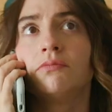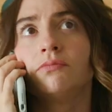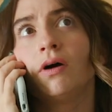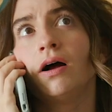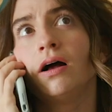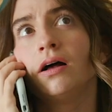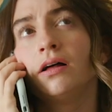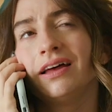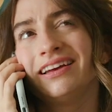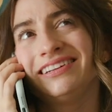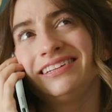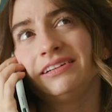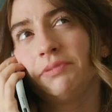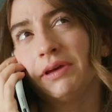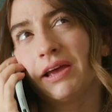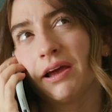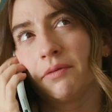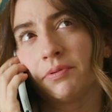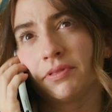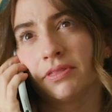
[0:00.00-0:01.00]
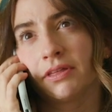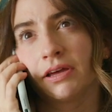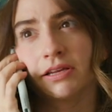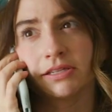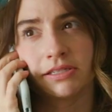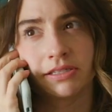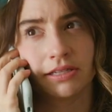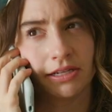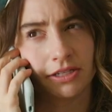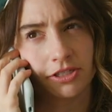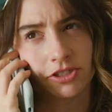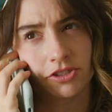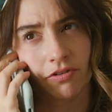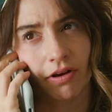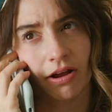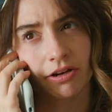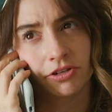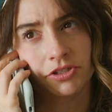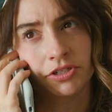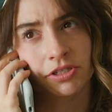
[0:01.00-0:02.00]
Well, I did wake up with like a slight
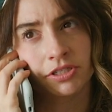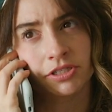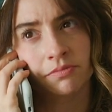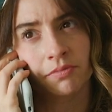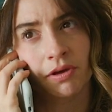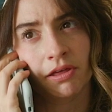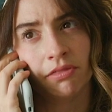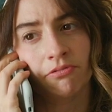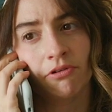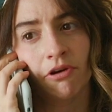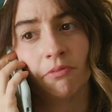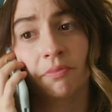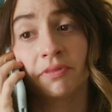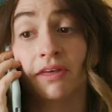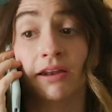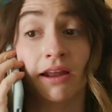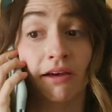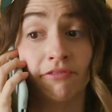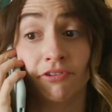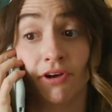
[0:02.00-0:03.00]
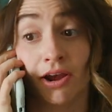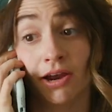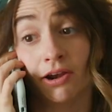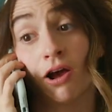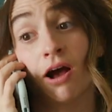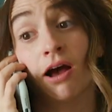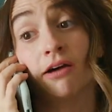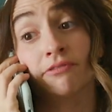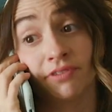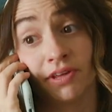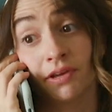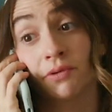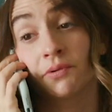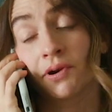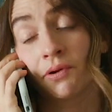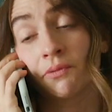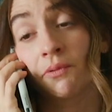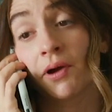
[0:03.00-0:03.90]
scratchiness in my throat, but then after I had coffee, it went